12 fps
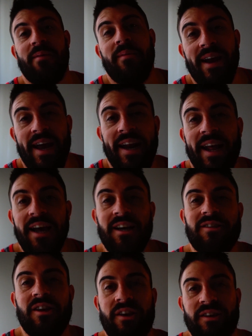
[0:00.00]
lemonade,
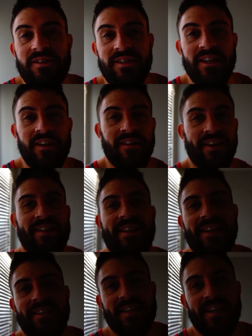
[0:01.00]
so you can still get
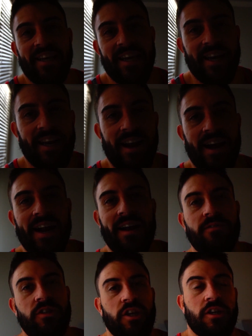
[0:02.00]
that tea in and not
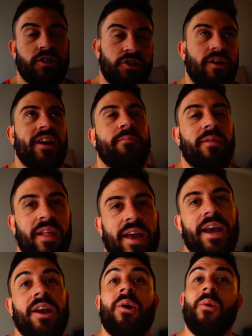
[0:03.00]
have to just drink
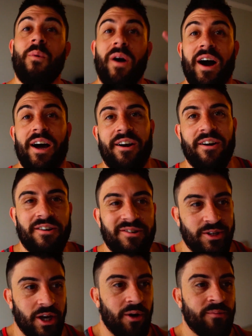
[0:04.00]
plain water.
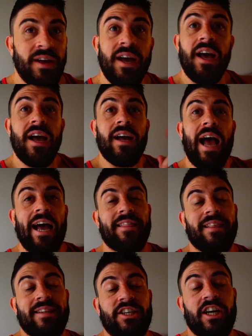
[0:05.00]
So at
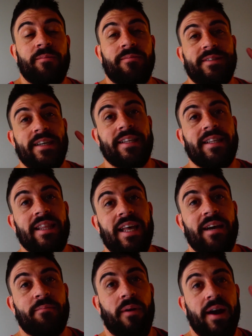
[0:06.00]
the gym, did
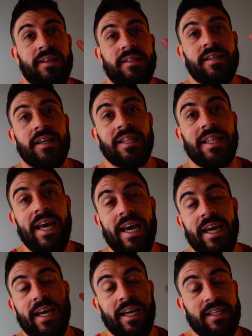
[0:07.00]
leg press,
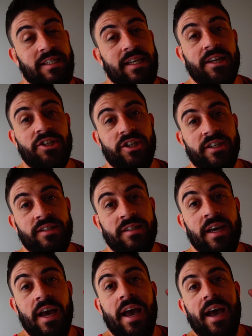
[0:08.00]
leg extensions,
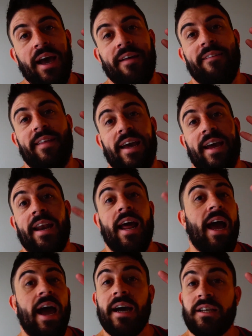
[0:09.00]
and then
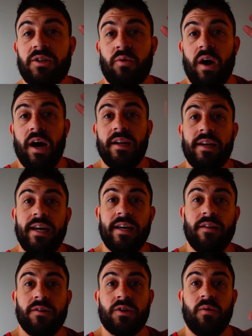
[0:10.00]
hack squat, hitting those